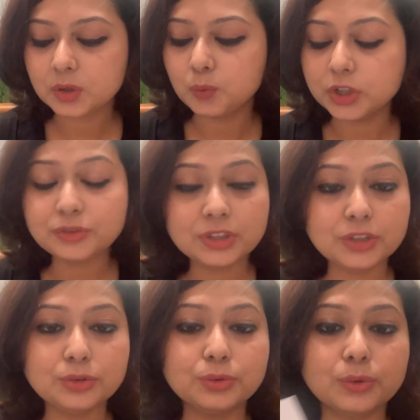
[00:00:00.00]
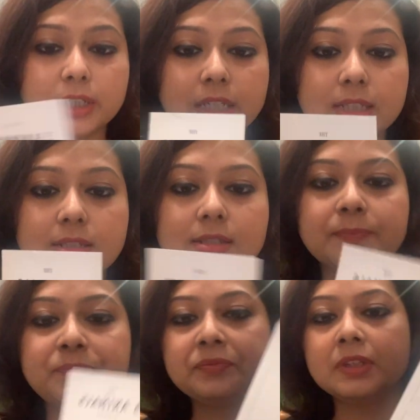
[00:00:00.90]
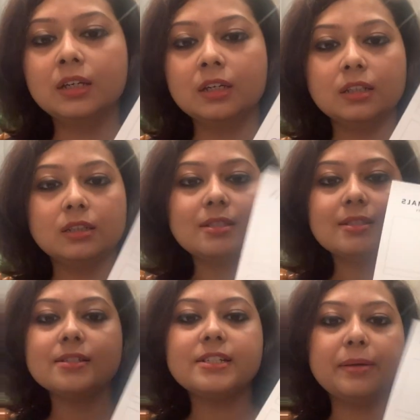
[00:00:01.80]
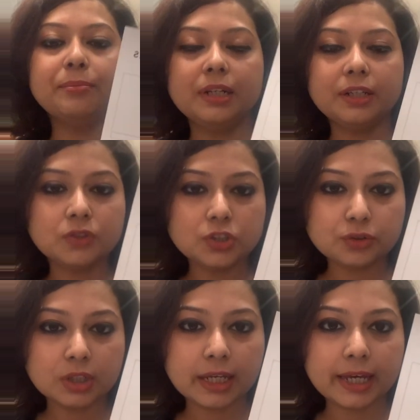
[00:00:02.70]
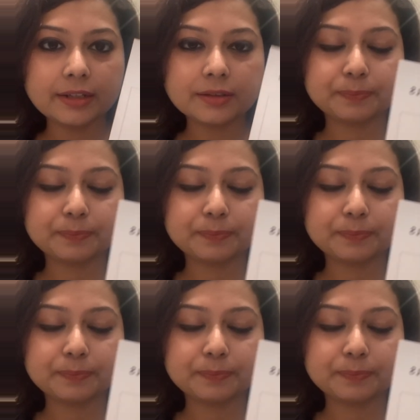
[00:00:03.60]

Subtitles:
What you need to do is, this is a template which you will get.